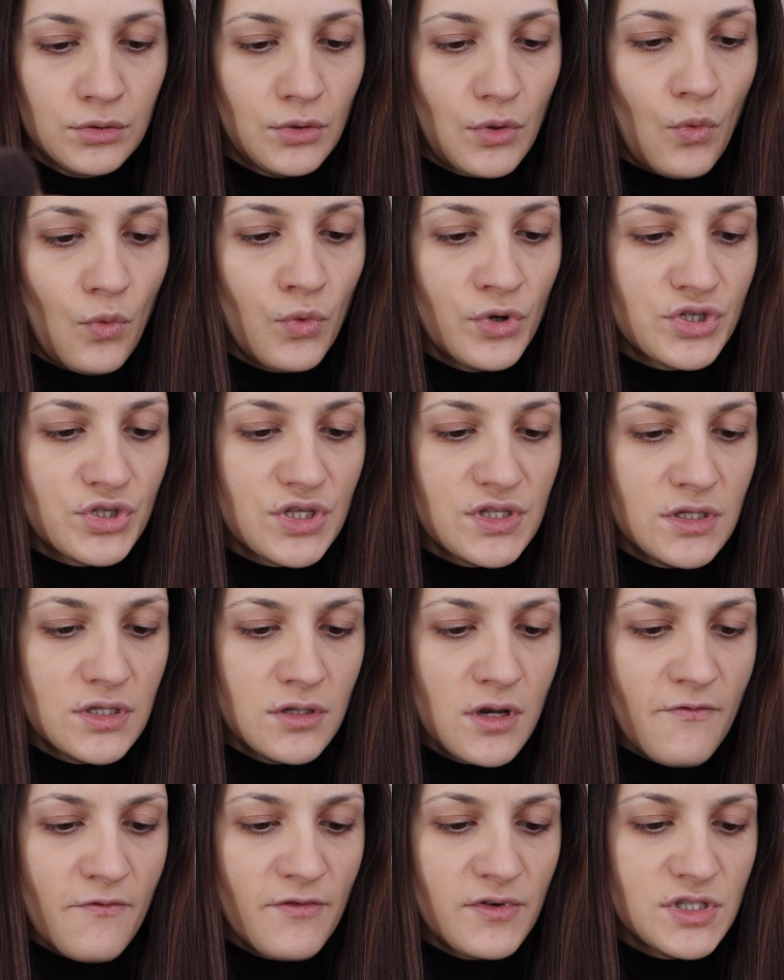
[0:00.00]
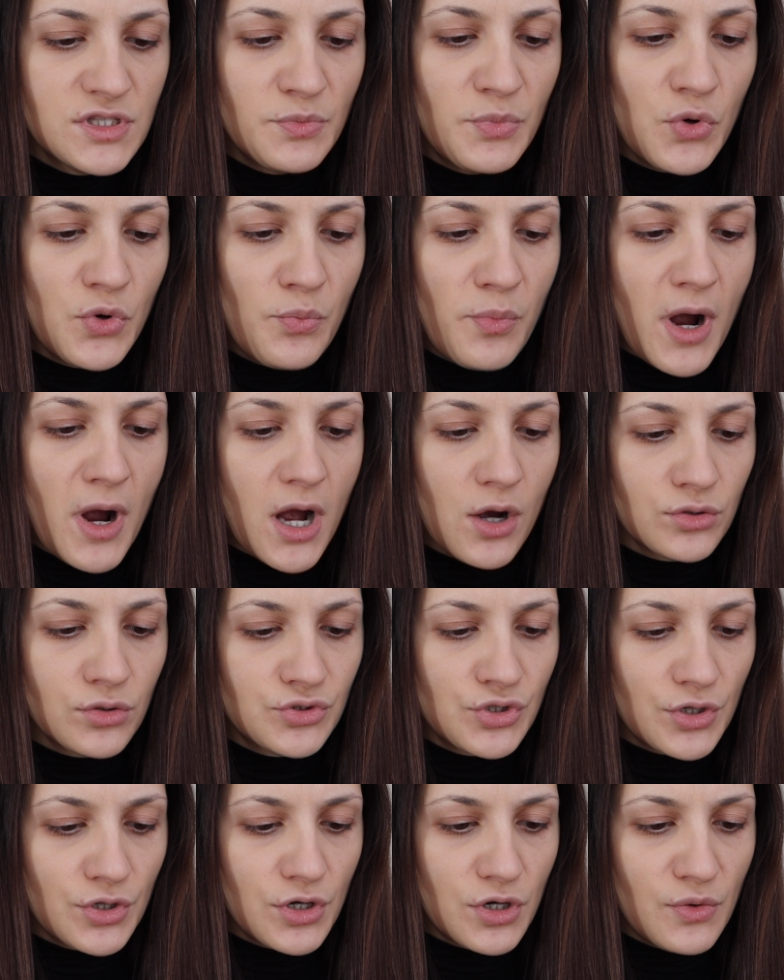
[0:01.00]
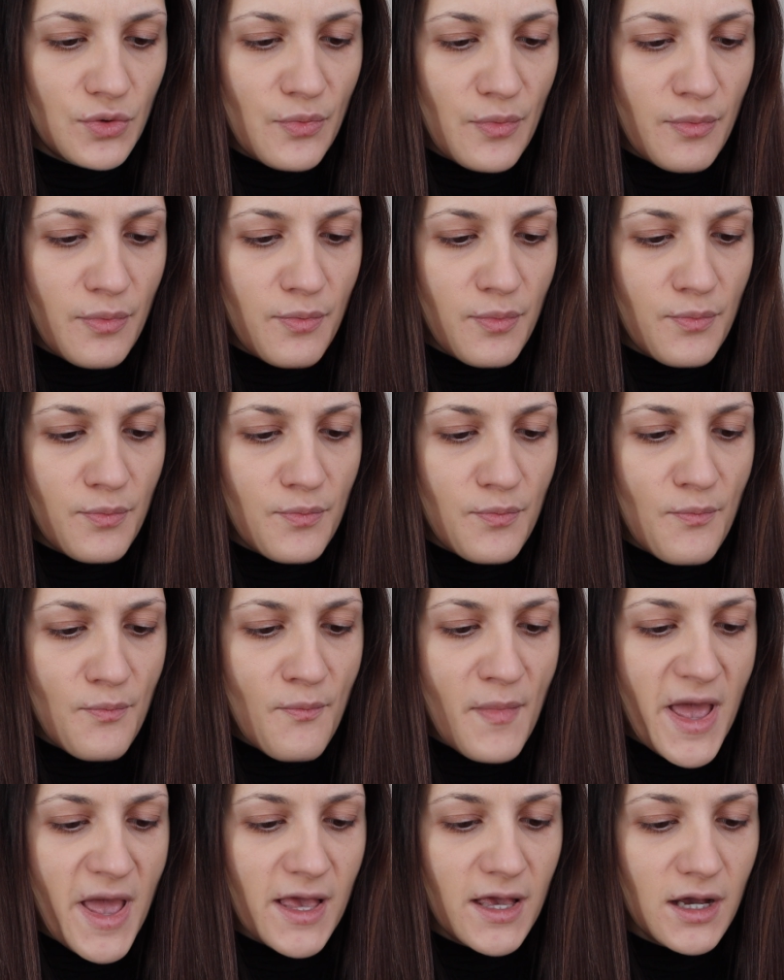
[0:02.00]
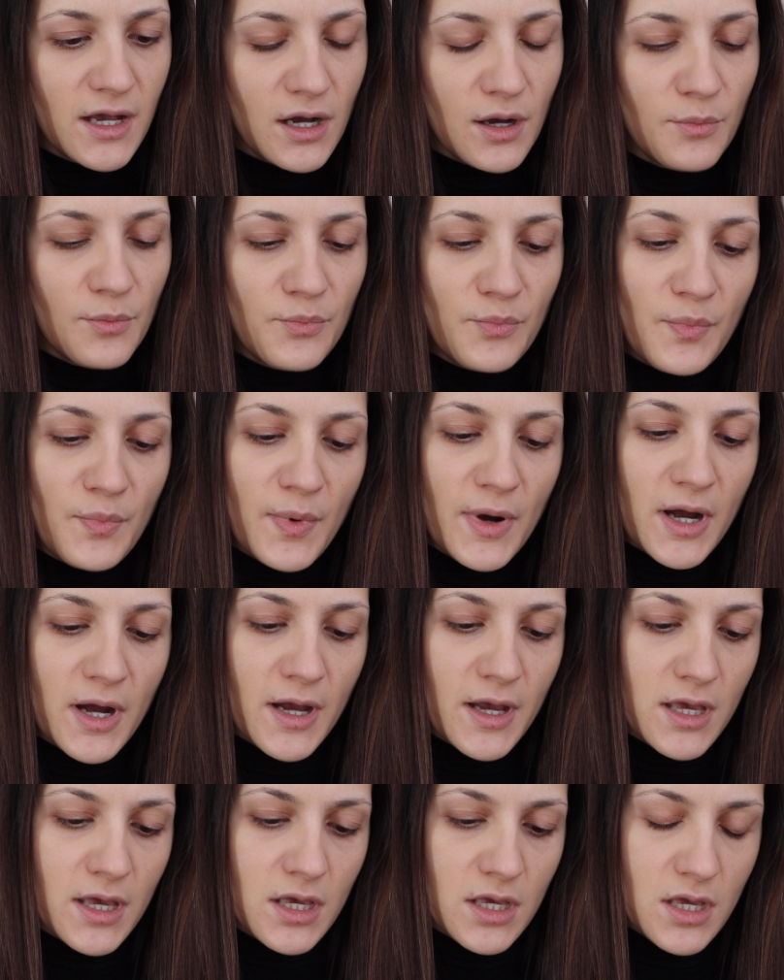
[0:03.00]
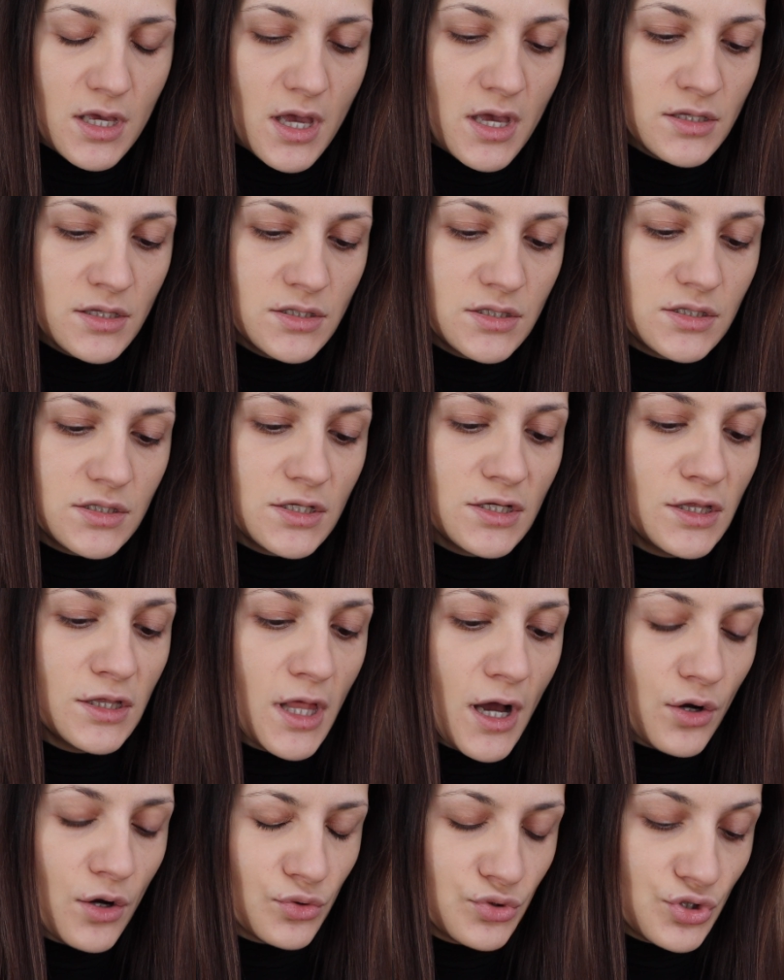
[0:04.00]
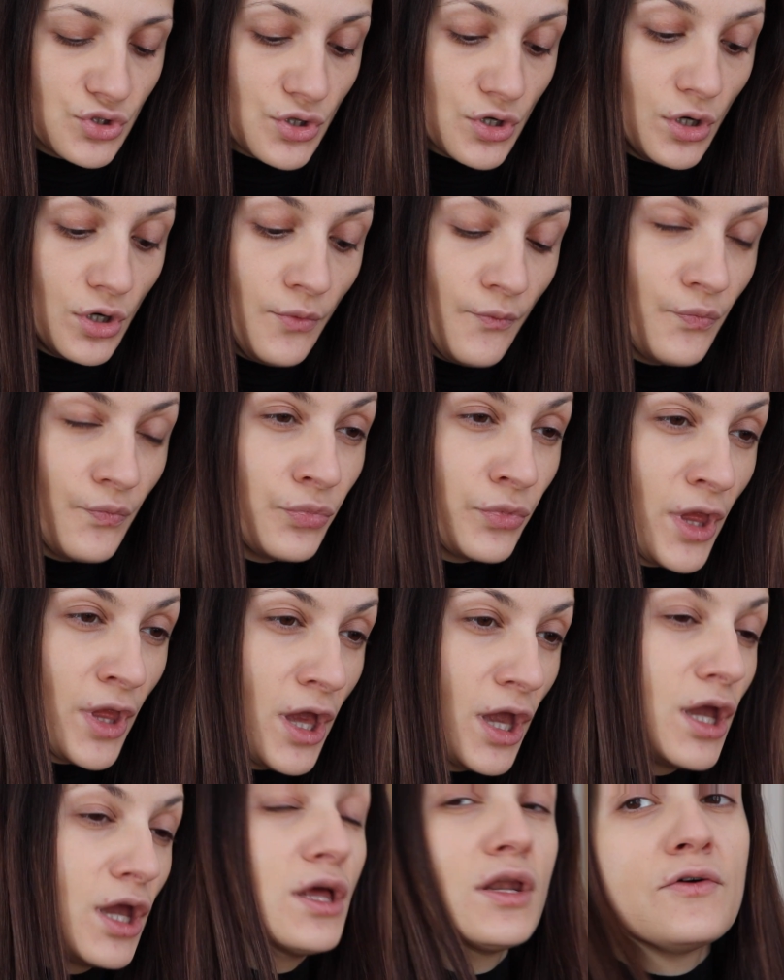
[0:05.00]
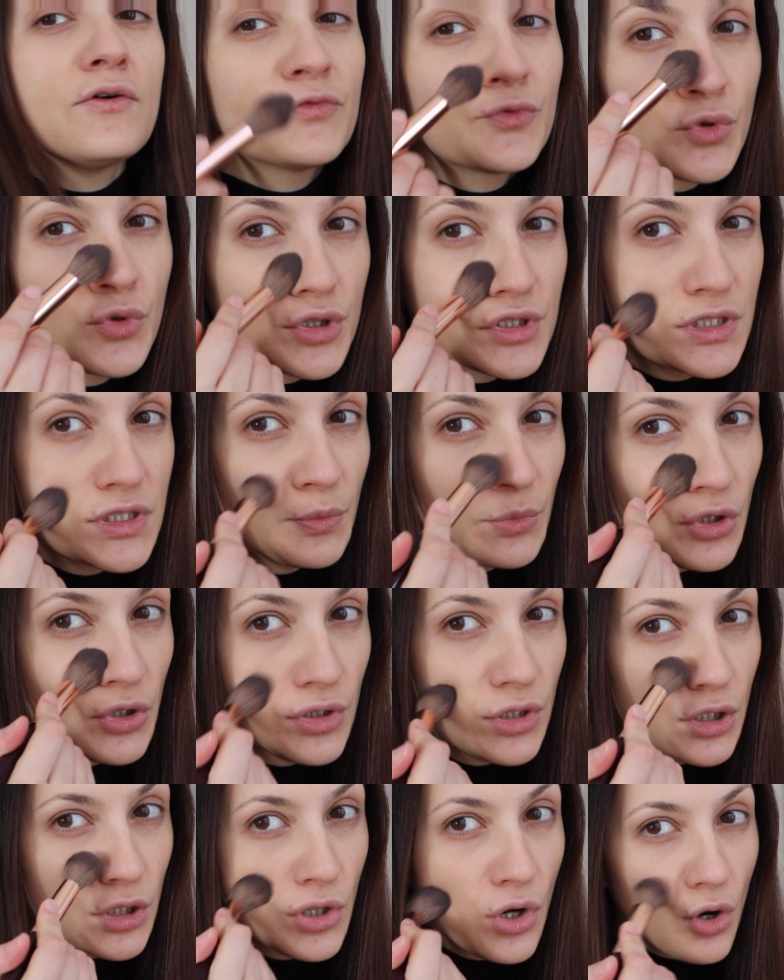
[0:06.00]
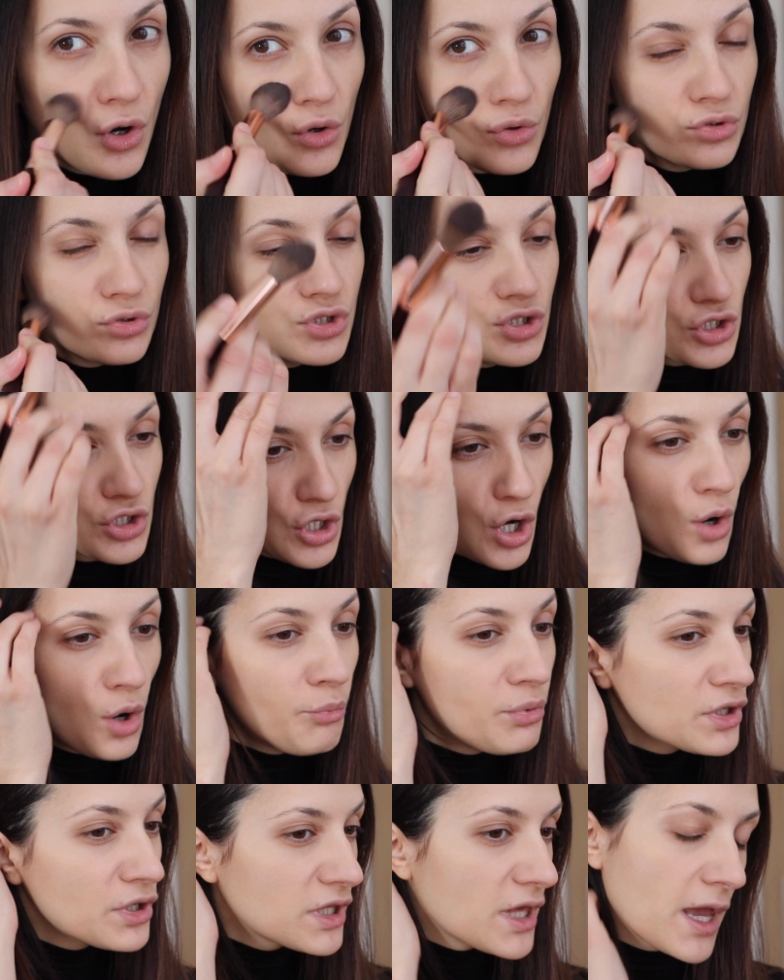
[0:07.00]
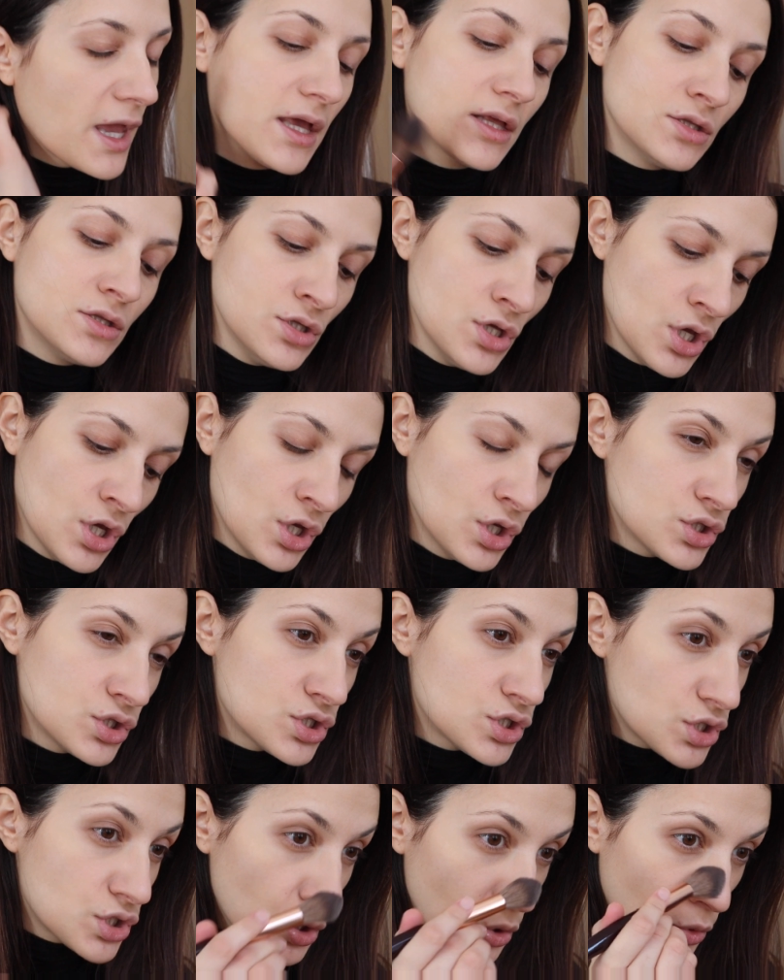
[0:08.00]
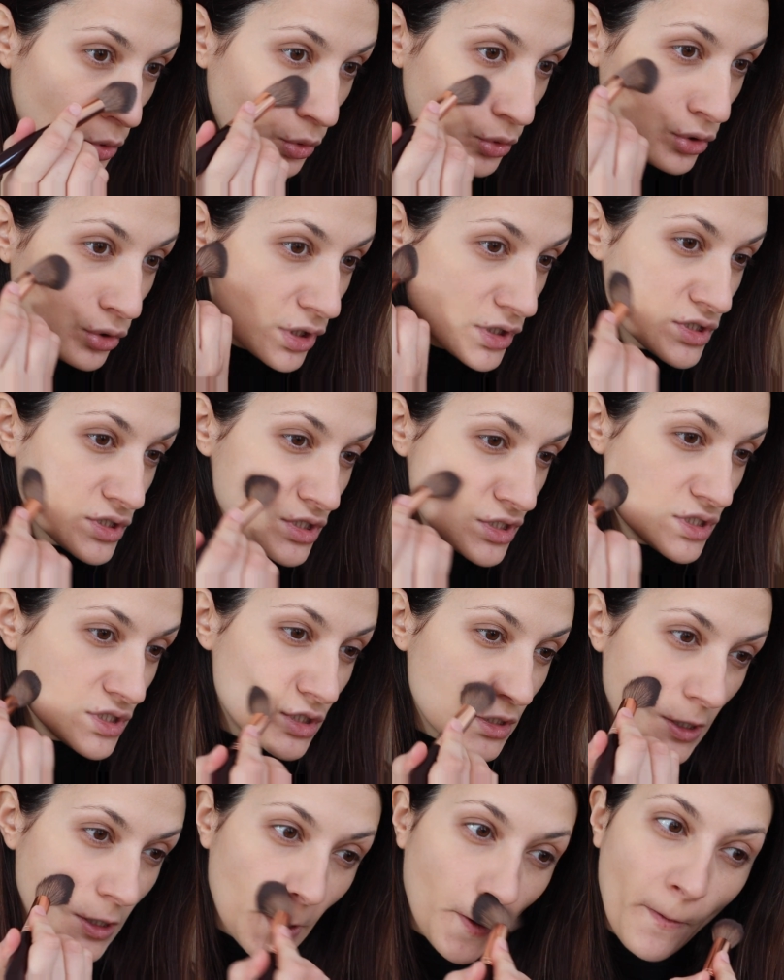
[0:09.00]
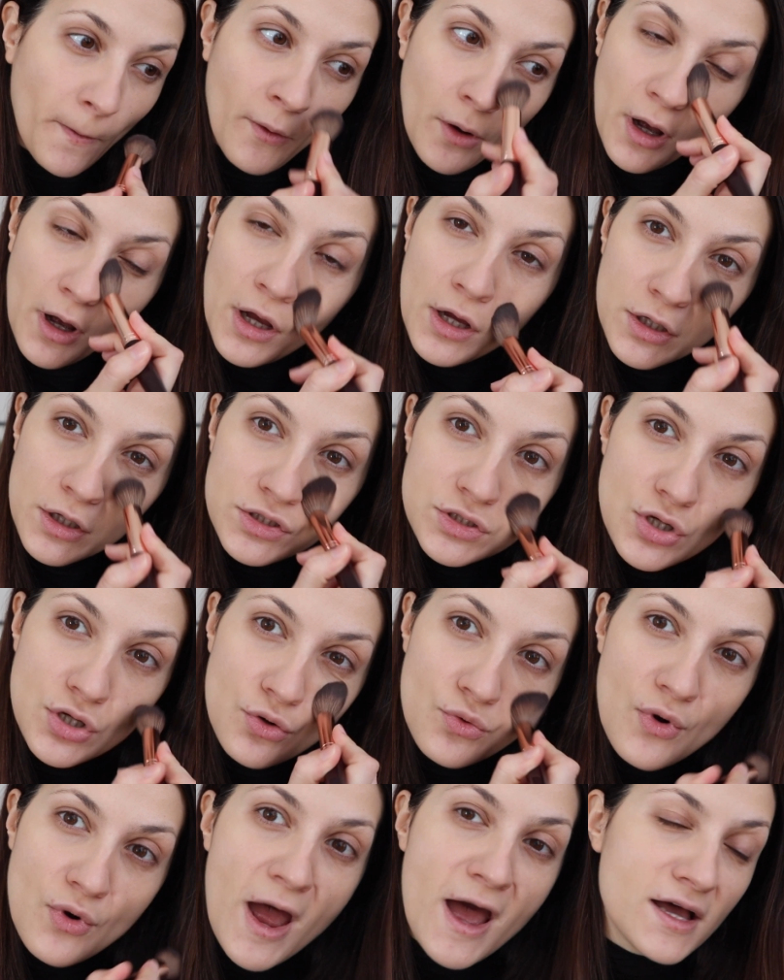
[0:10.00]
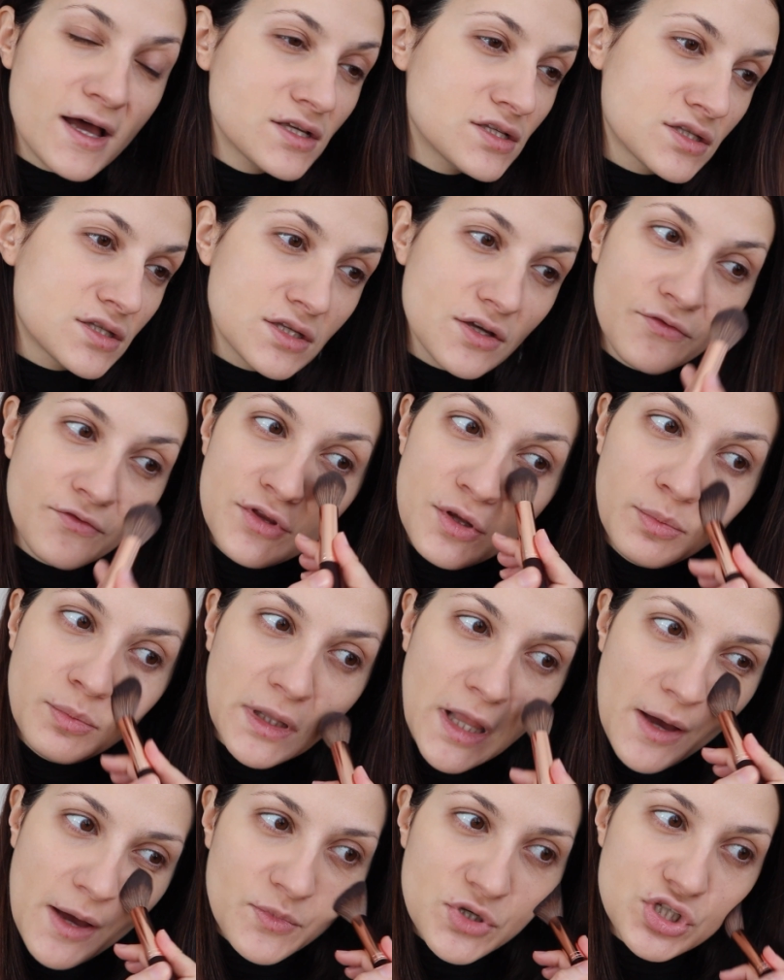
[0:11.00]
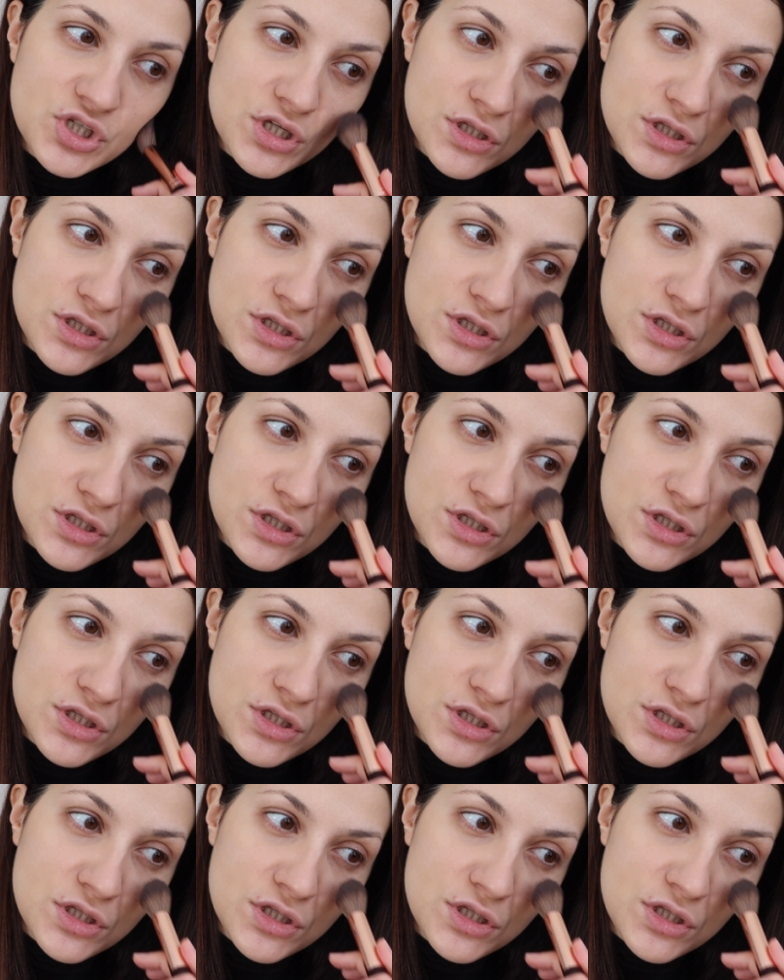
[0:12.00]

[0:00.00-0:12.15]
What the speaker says: which is an invisible powder makeup by Estée Lauder. And of course I'm gonna go on top again to conceal the rest of the blemish